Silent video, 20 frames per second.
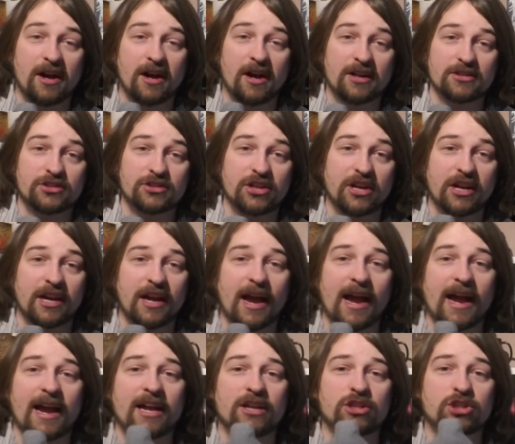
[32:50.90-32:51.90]
Hadze,
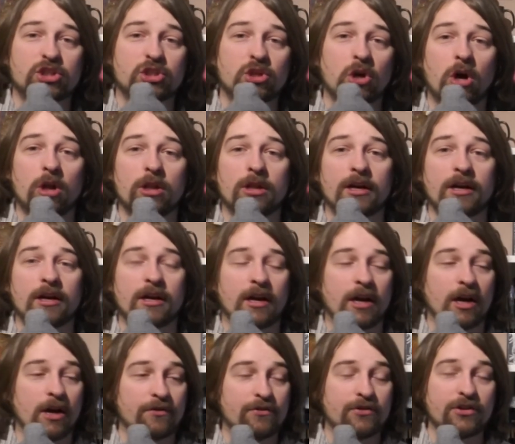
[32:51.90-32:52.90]
a scholar
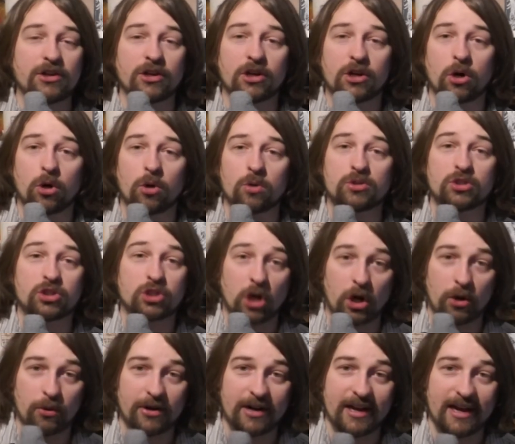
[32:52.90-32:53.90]
of the occult
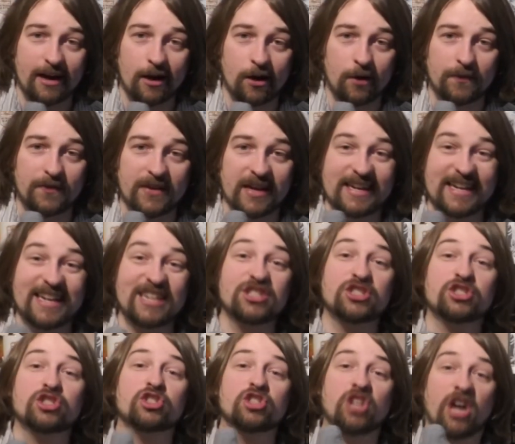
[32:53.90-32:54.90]
so renowned that
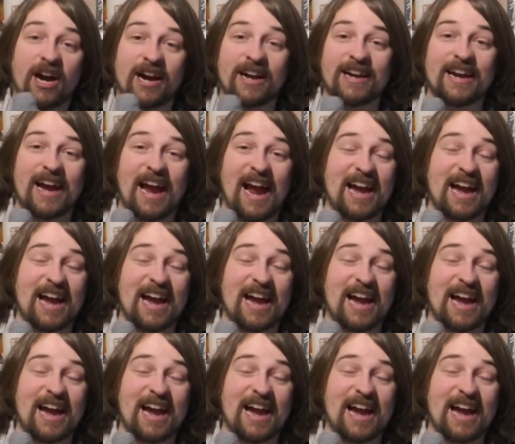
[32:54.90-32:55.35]
his sire